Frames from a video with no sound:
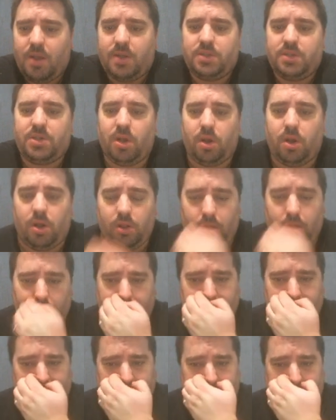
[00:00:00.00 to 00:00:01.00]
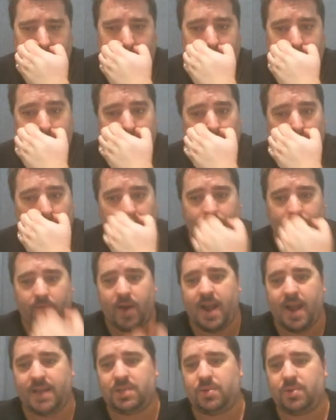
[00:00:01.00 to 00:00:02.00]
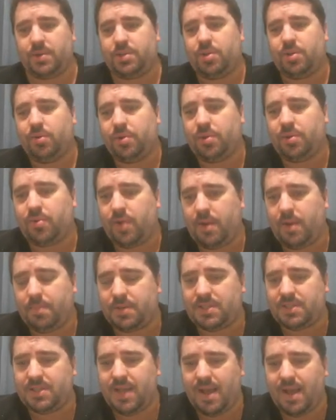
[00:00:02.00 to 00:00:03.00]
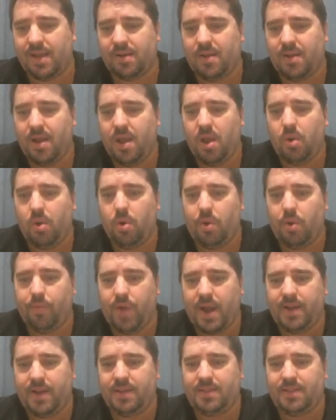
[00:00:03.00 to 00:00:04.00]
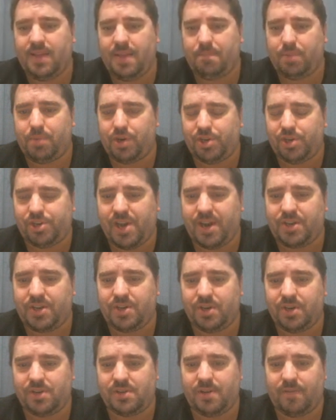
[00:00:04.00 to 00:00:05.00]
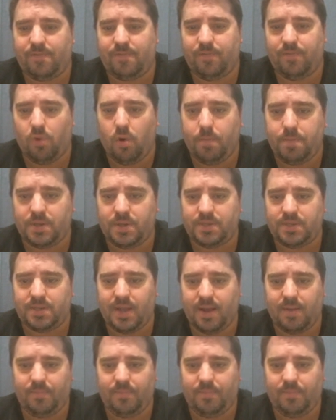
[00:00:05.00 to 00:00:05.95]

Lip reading: So a lot of these people, when rates were 2 and 3%, were running their projections at 4%.